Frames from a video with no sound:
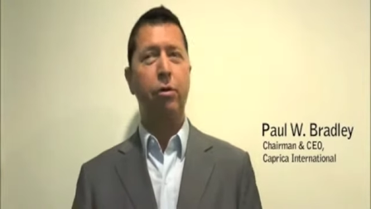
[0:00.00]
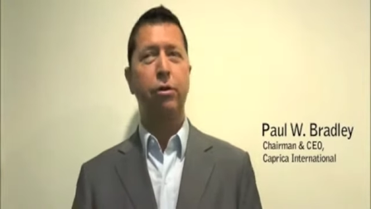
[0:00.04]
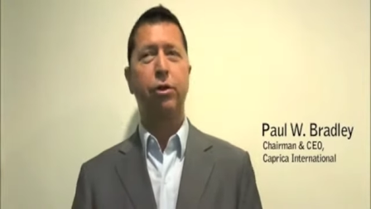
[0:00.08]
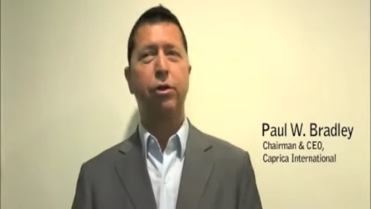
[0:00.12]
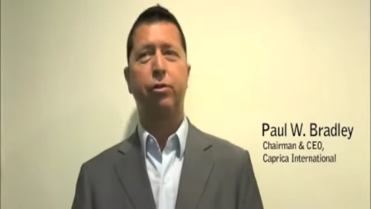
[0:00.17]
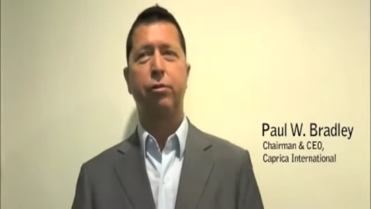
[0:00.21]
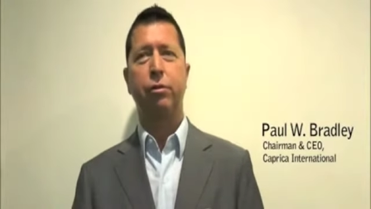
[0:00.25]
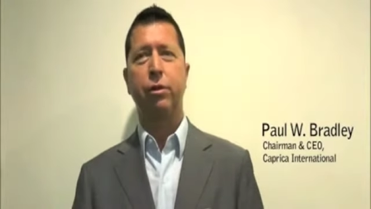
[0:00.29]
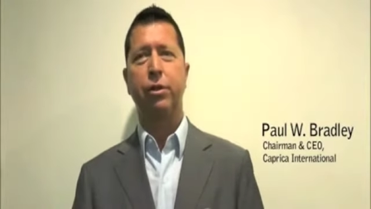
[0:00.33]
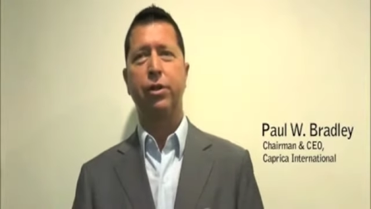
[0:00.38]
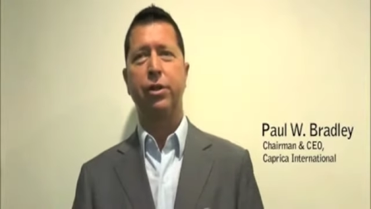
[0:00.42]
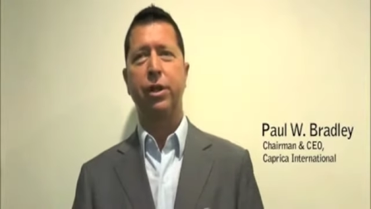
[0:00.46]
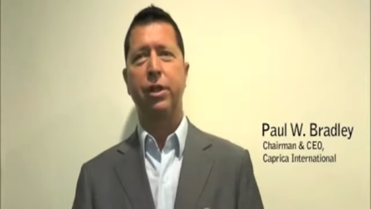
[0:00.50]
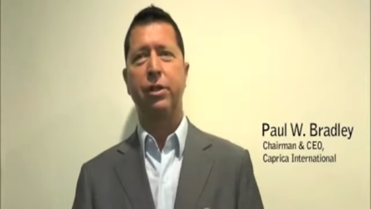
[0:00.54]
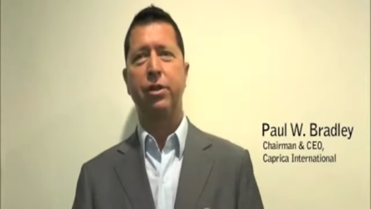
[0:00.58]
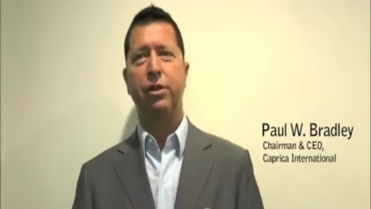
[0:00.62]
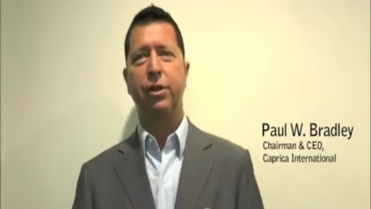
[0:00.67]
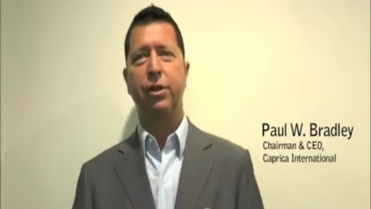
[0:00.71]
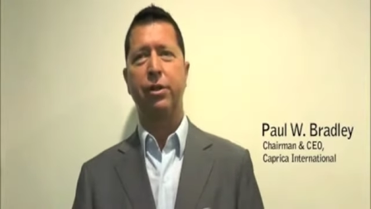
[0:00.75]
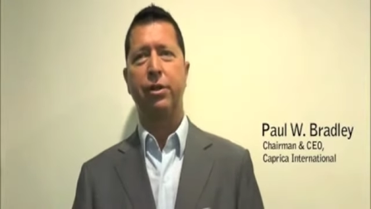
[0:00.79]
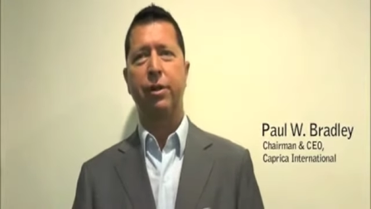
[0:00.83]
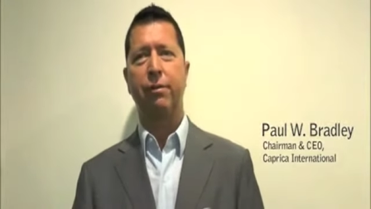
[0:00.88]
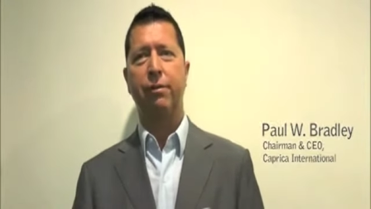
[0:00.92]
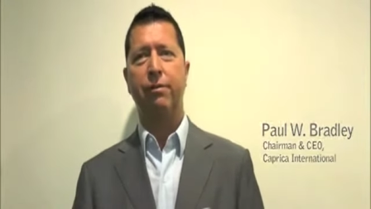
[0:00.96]
cultural
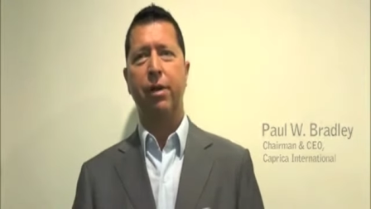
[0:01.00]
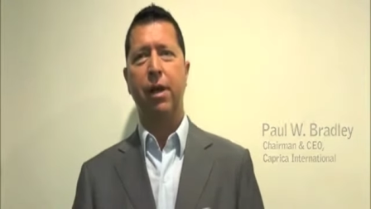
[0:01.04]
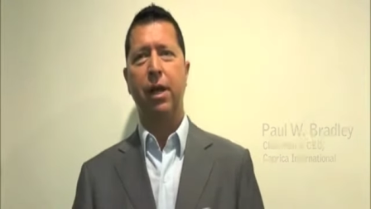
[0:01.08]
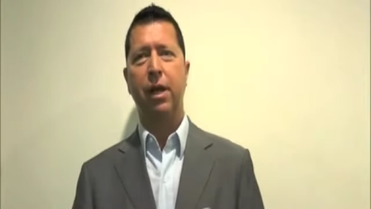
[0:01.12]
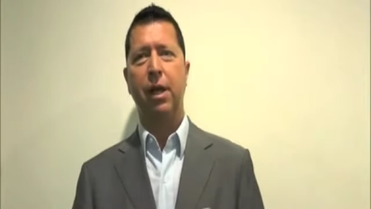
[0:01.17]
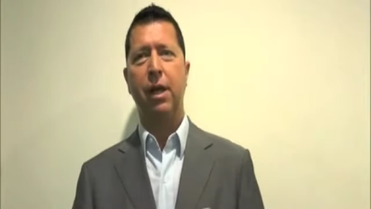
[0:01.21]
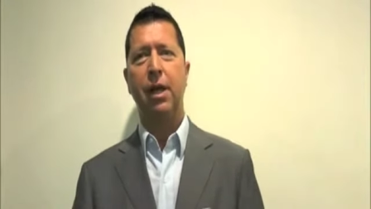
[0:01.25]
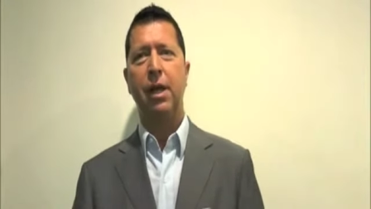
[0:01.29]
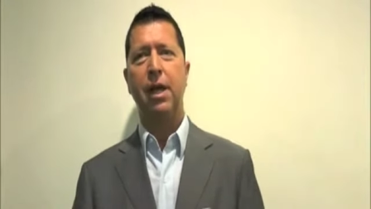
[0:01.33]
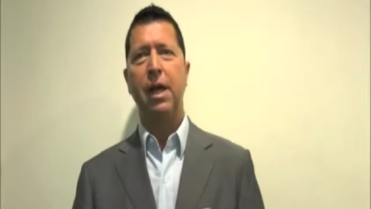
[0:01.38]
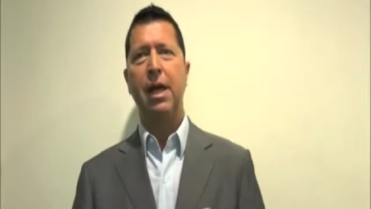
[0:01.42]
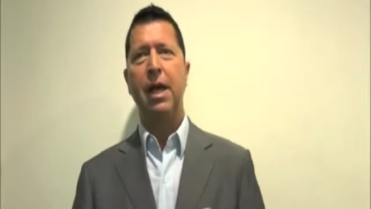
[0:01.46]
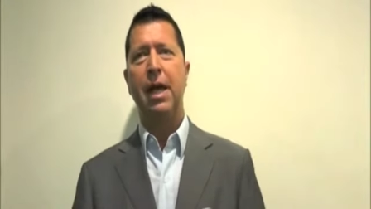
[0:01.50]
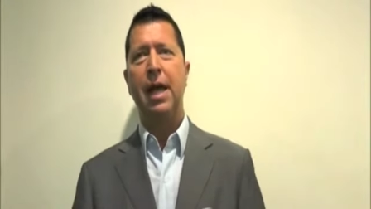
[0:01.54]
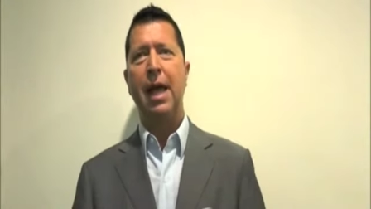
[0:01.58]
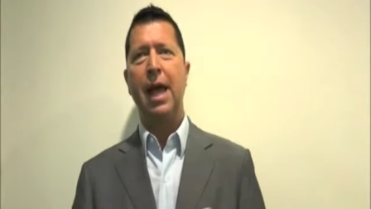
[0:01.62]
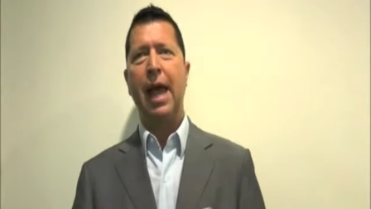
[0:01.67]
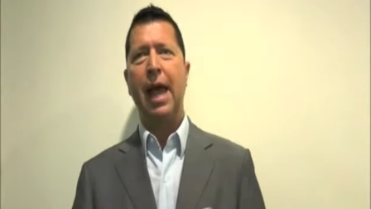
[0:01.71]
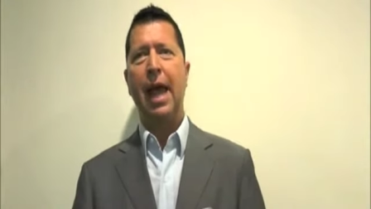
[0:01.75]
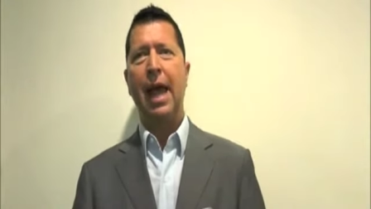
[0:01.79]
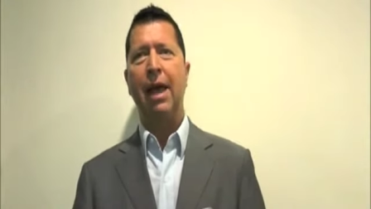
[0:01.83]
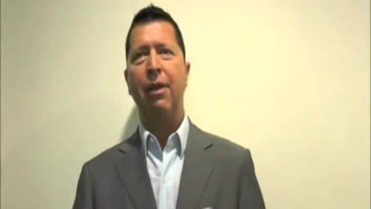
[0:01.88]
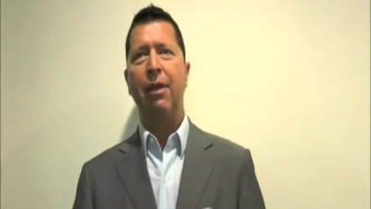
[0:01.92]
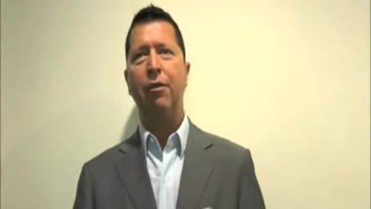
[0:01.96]
sensitivity,
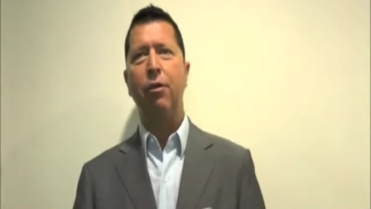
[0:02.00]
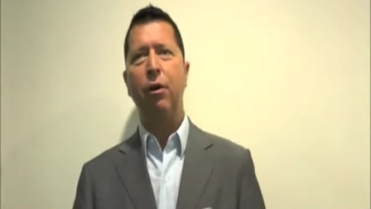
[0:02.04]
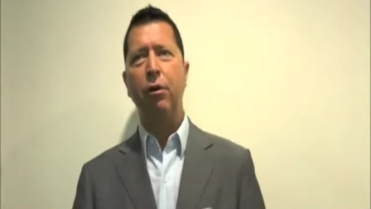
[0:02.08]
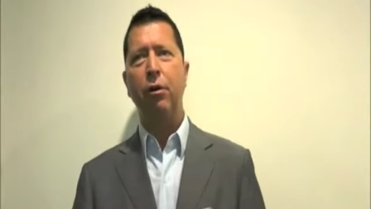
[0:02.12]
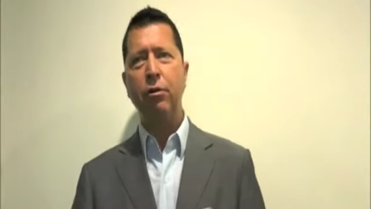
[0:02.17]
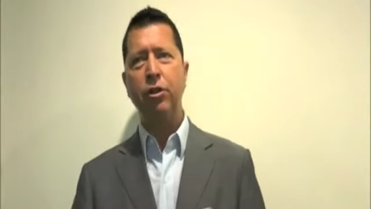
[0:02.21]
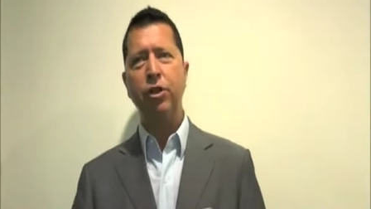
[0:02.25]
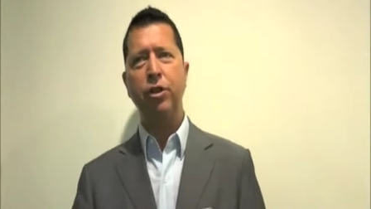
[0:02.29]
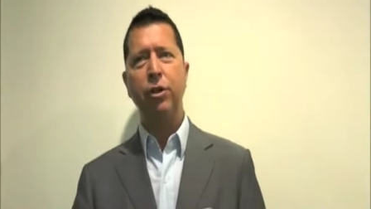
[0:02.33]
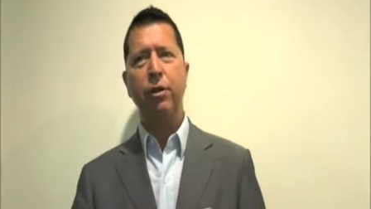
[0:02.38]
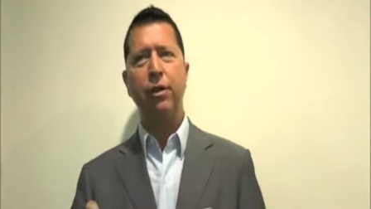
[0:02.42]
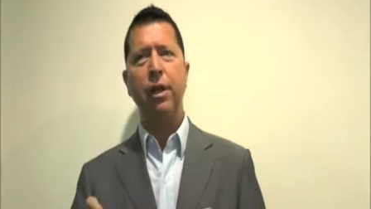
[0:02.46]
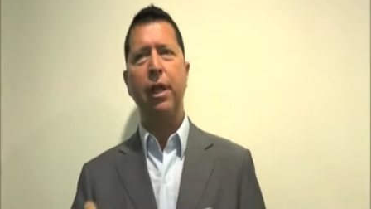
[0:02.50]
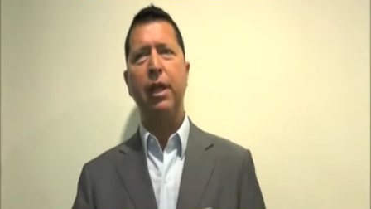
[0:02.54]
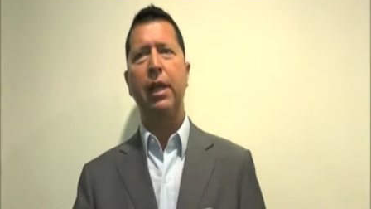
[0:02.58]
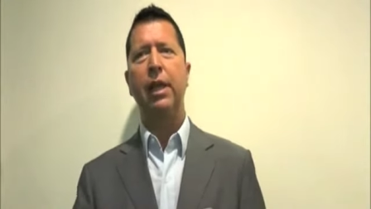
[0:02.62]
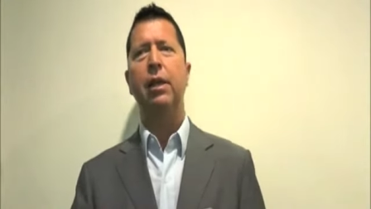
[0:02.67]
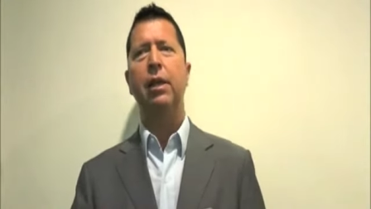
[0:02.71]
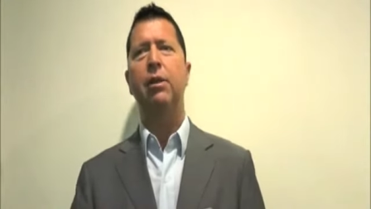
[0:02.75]
and those are